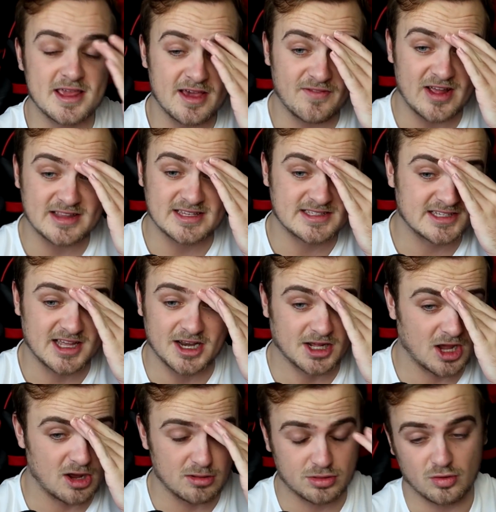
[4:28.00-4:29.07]
Juventus are going
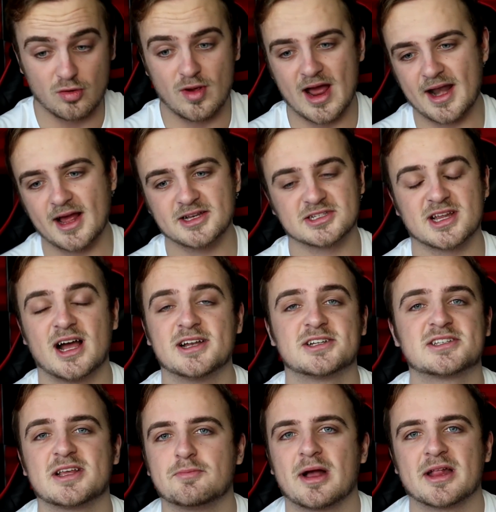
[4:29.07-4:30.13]
to go through, and I
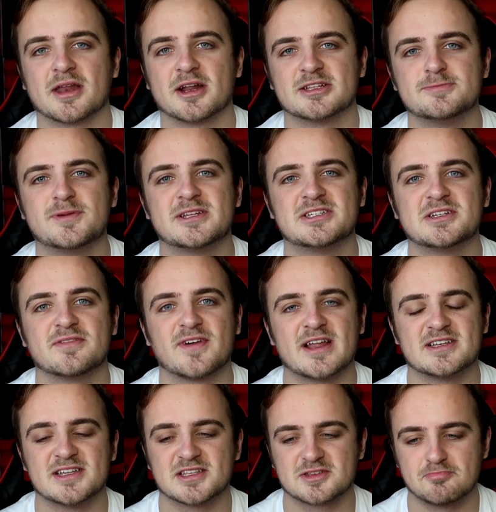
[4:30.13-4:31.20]
just think Man United beating
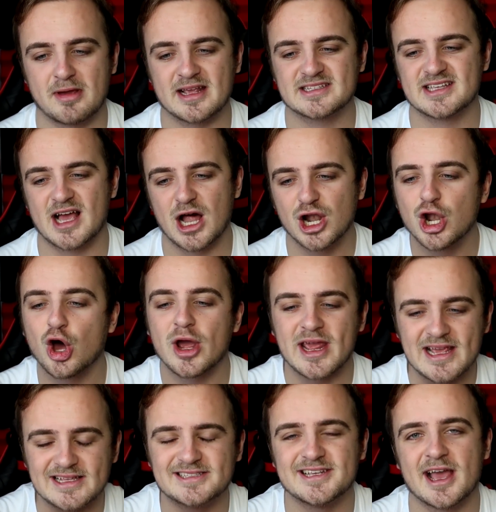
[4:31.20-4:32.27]
Juventus makes it a
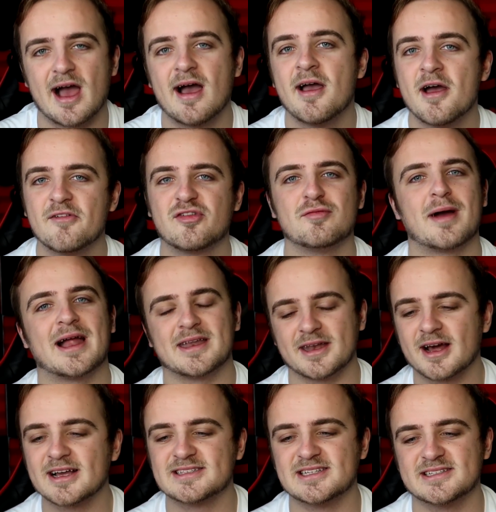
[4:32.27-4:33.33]
lot easier for Man
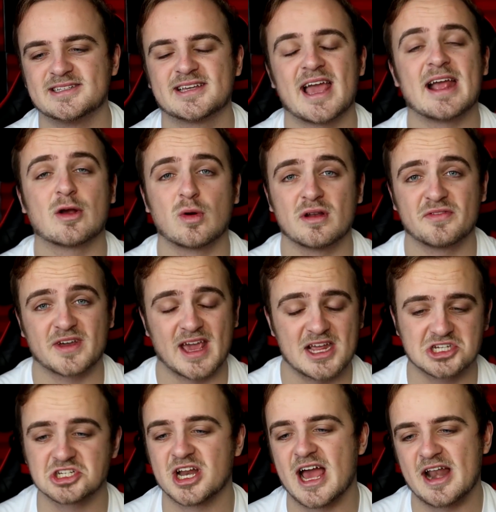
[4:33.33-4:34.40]
United to gain
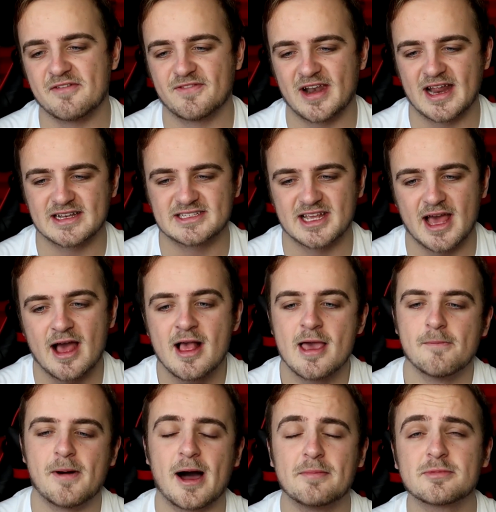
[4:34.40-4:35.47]
qualification ahead of Valencia.
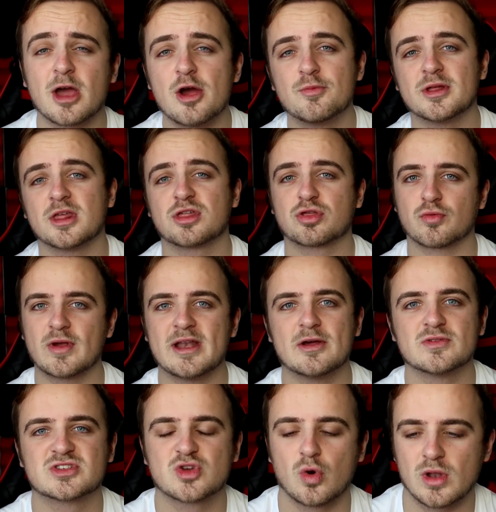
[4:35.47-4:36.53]
But I'm going with a 3-0
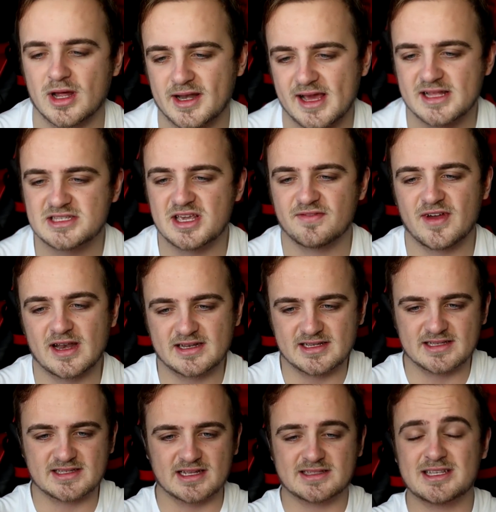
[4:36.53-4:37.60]
scoreline here to
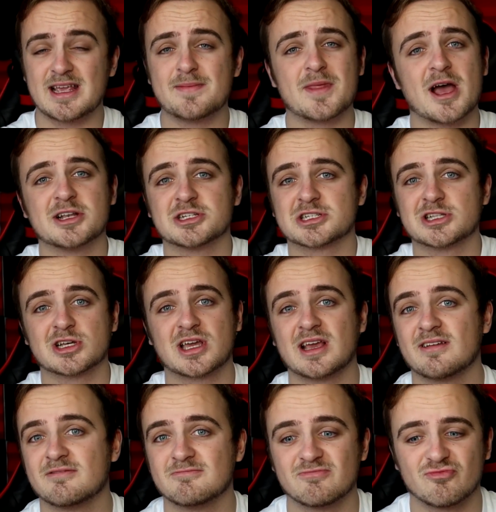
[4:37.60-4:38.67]
Juventus, a team that are just
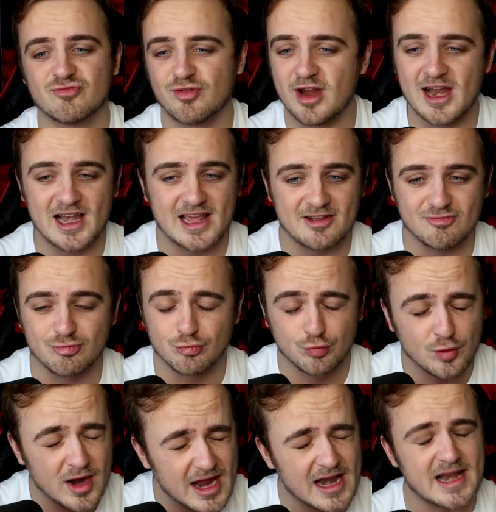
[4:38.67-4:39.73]
looking
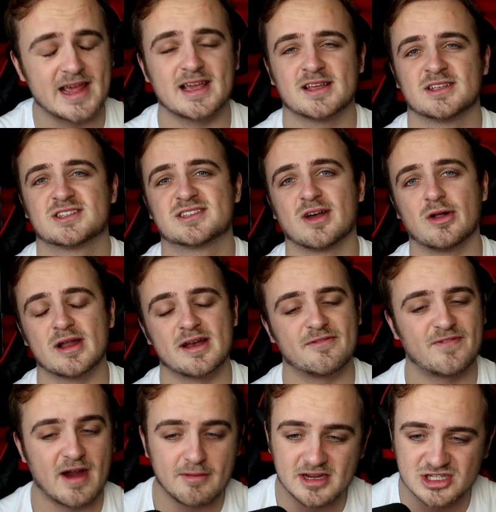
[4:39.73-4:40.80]
really
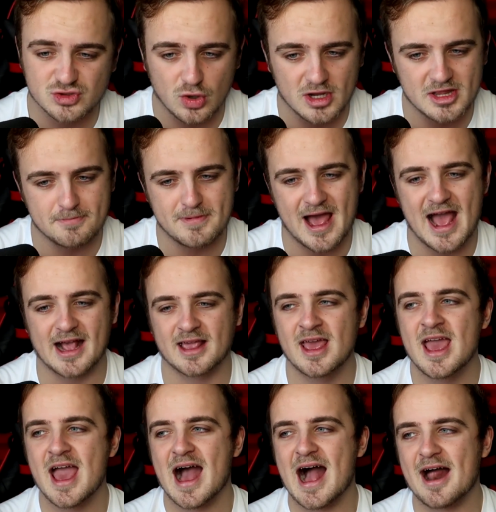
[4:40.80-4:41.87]
solid, very strong at the back,
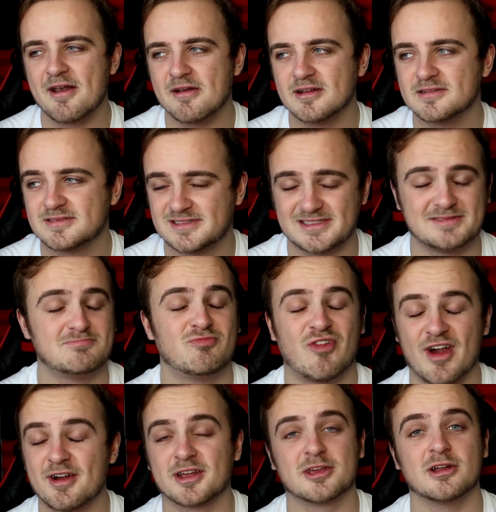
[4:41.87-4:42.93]
and
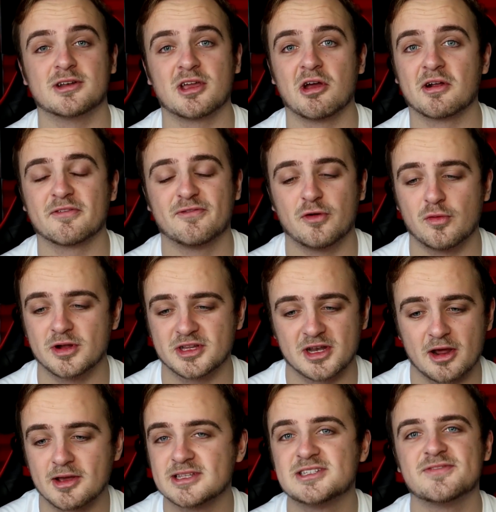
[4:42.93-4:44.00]
very good going forward.
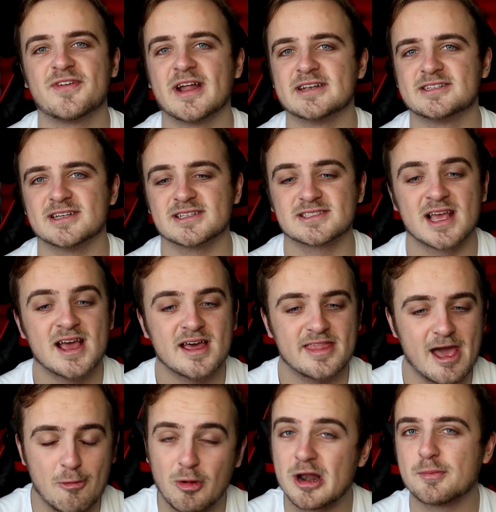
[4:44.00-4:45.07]
You know, it's Juventus.
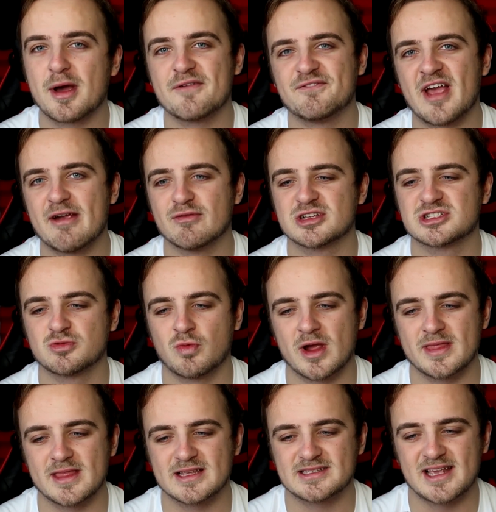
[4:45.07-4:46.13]
They're one of my favourites to
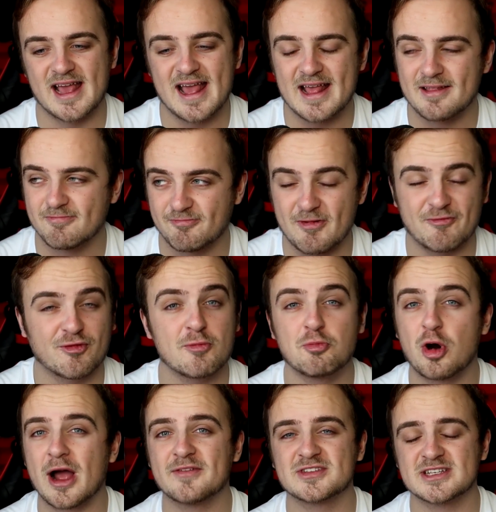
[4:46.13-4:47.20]
win this year.
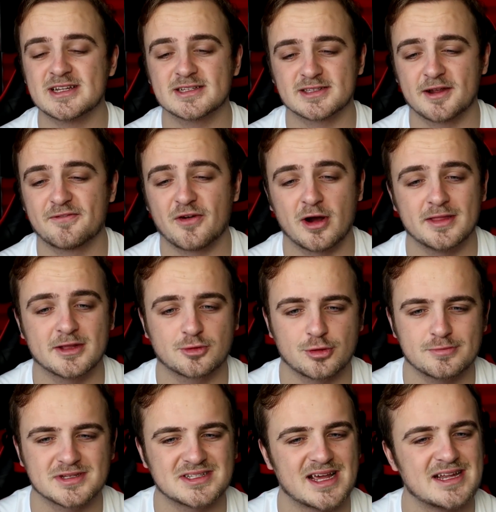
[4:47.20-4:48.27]
From what I've seen so far in the
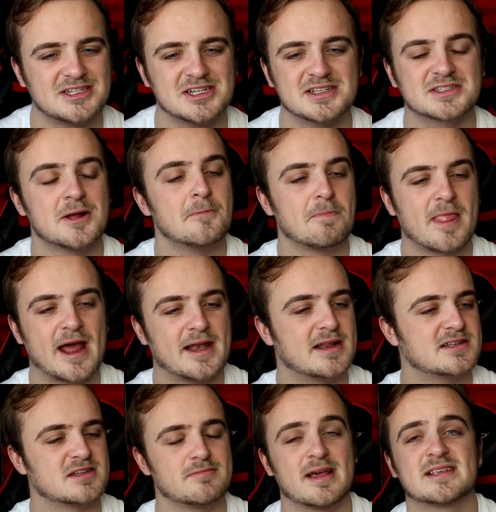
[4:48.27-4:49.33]
group stages and
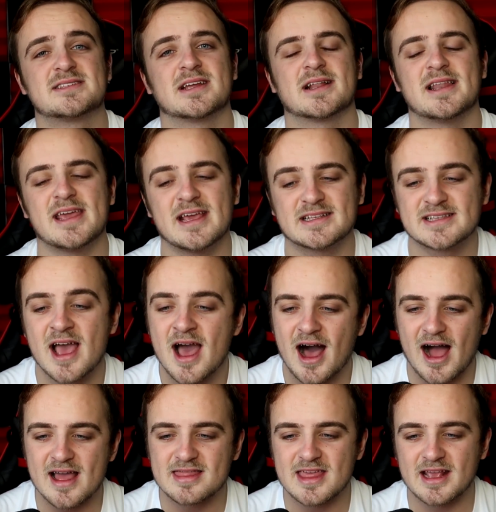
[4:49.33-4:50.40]
in domestic leagues,
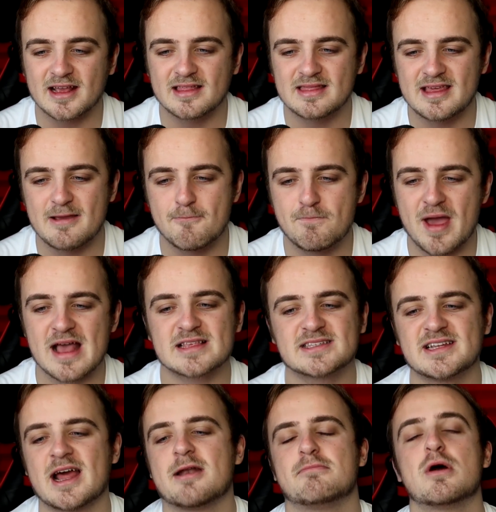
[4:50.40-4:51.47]
I think the
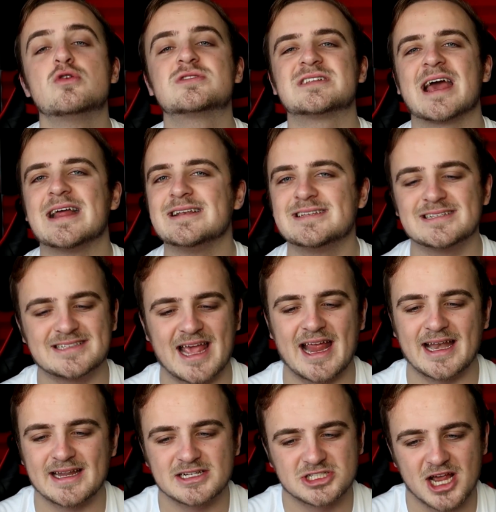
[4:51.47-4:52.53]
best and most
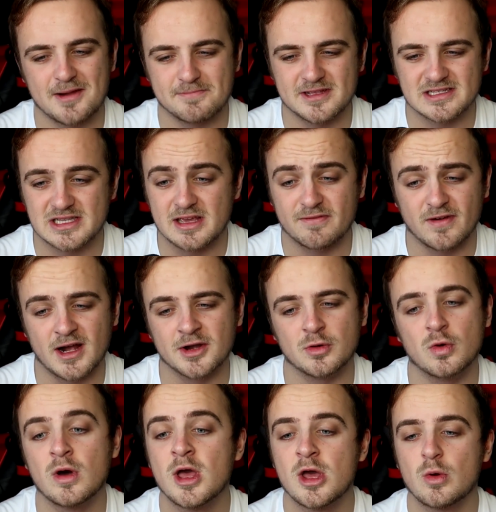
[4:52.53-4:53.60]
entertaining Champions League
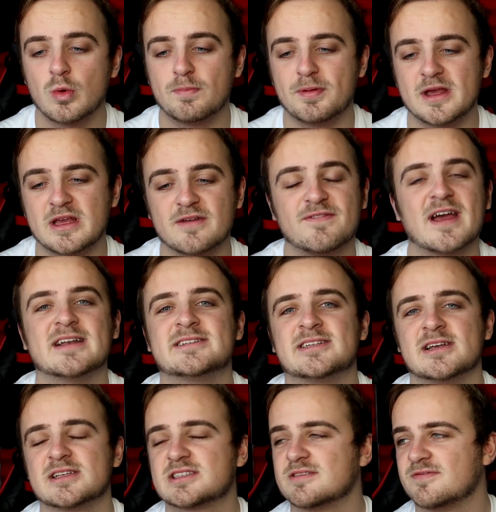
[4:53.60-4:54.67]
final would be
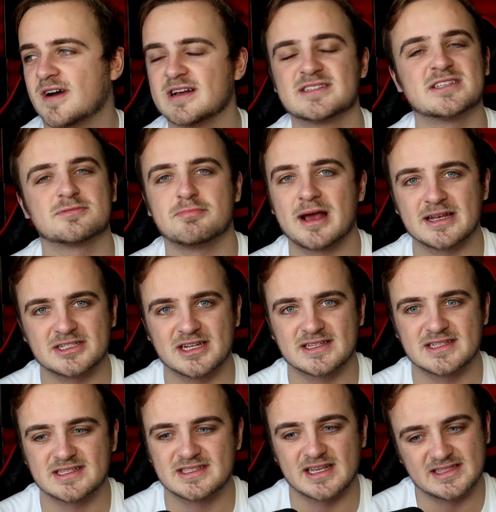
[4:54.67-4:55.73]
Juventus versus
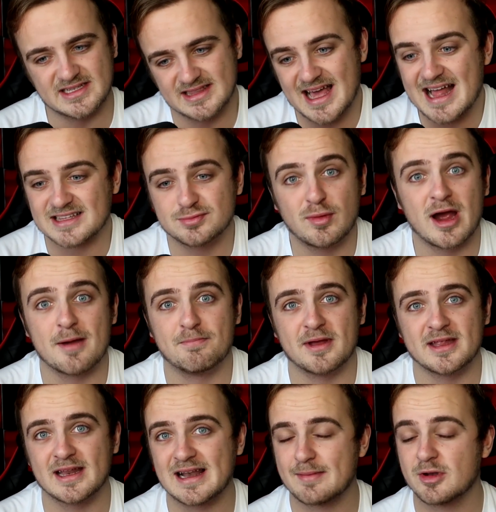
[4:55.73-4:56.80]
Manchester City. That's my
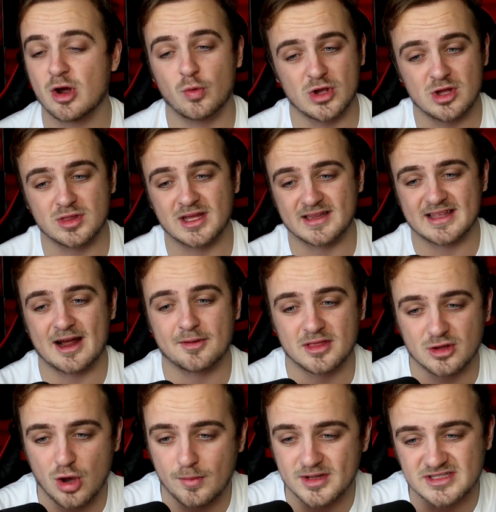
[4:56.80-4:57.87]
opinion. Let me know what you think down
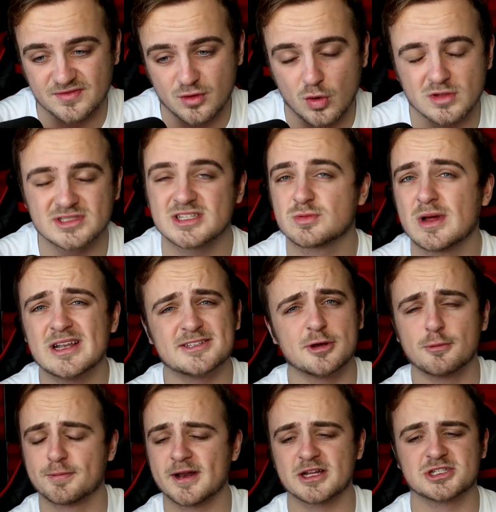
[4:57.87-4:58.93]
in the comments, of course, as well as
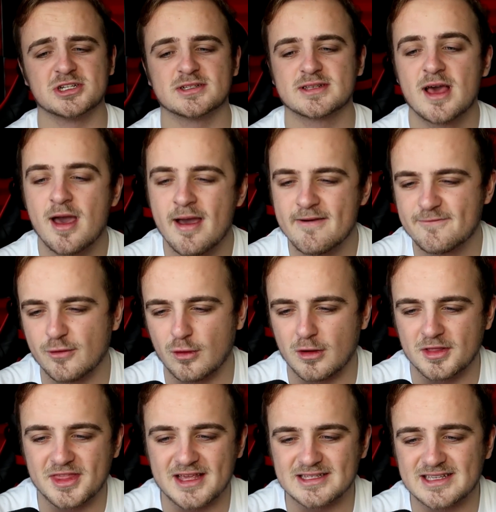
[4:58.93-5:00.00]
your predictions
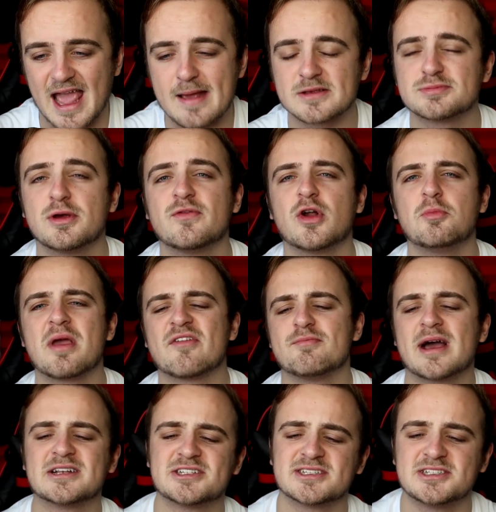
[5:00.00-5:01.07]
for these games. Moving on, we have
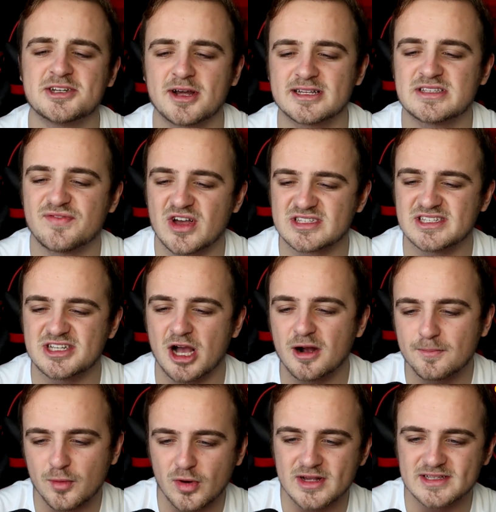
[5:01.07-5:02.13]
Manchester United versus
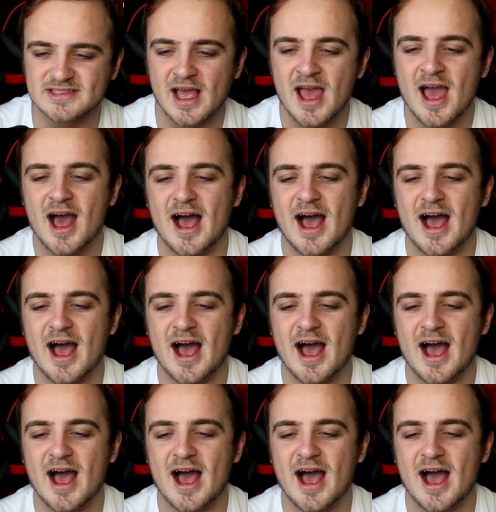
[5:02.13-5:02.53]
Young Boys.